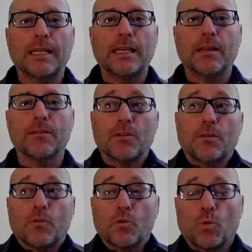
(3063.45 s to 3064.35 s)
And
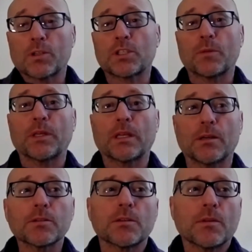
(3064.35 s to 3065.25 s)
if you want something
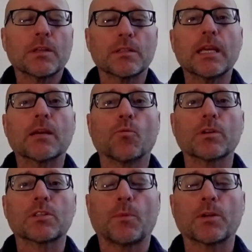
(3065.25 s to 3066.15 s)
else, then take
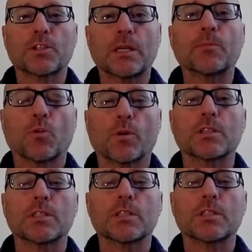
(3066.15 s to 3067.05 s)
one small step
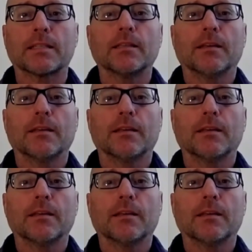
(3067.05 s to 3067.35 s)
towards that.